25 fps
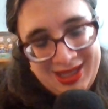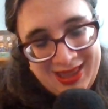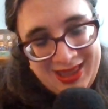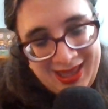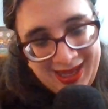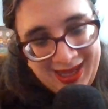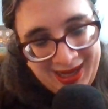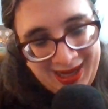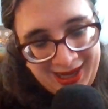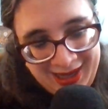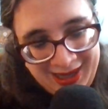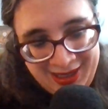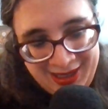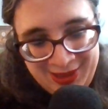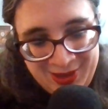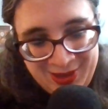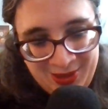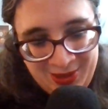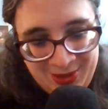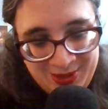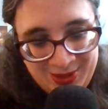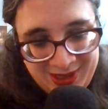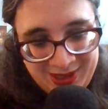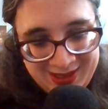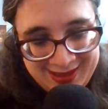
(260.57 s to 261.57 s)
Like, I
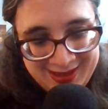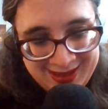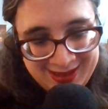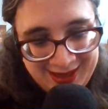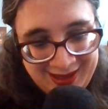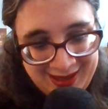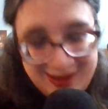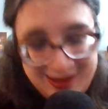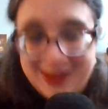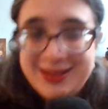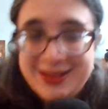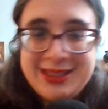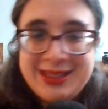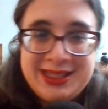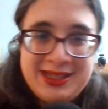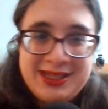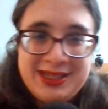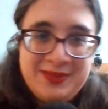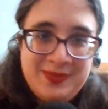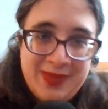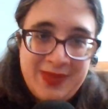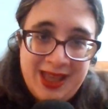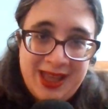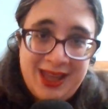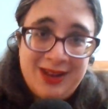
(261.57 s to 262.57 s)
know it is a
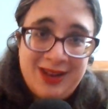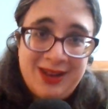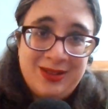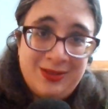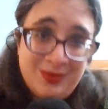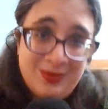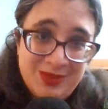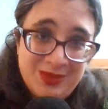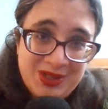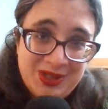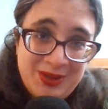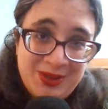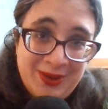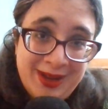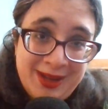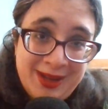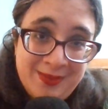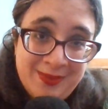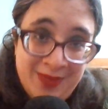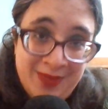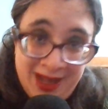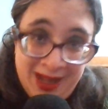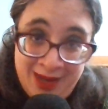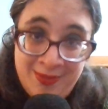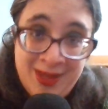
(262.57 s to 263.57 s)
constant battle between
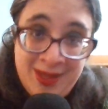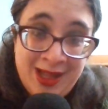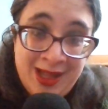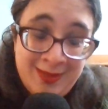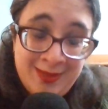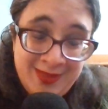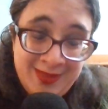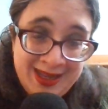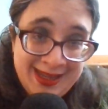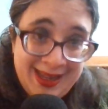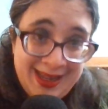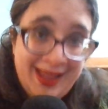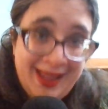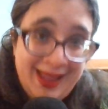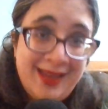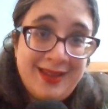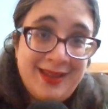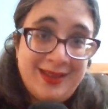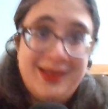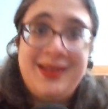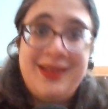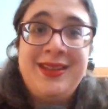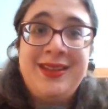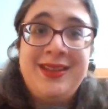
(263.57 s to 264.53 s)
my mom and dad